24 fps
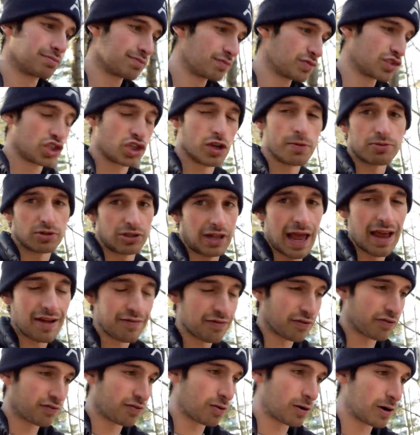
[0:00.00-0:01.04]
super
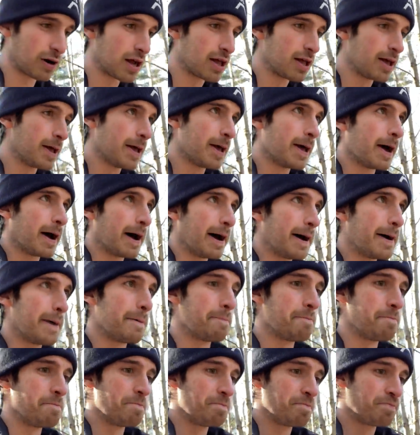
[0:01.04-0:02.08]
thankful for. Um,